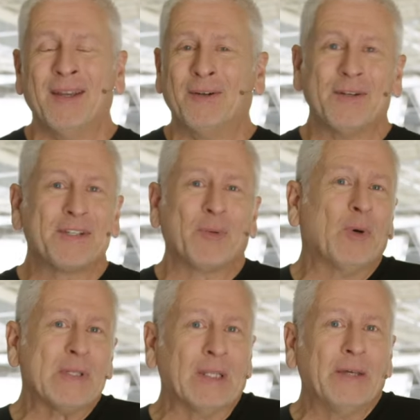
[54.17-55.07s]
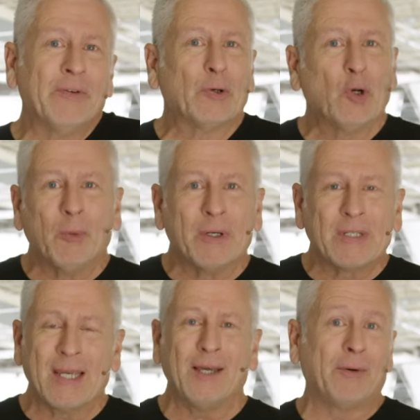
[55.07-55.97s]
you're in someone's living room or
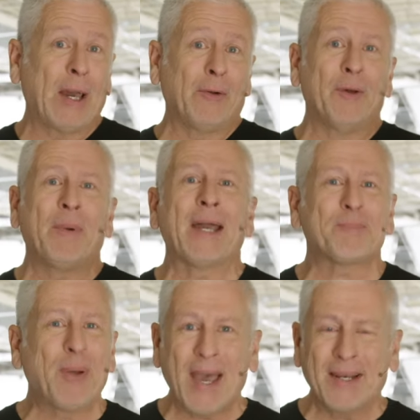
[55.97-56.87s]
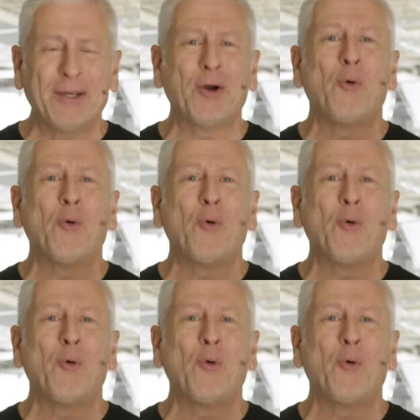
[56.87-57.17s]
den or out on the back patio,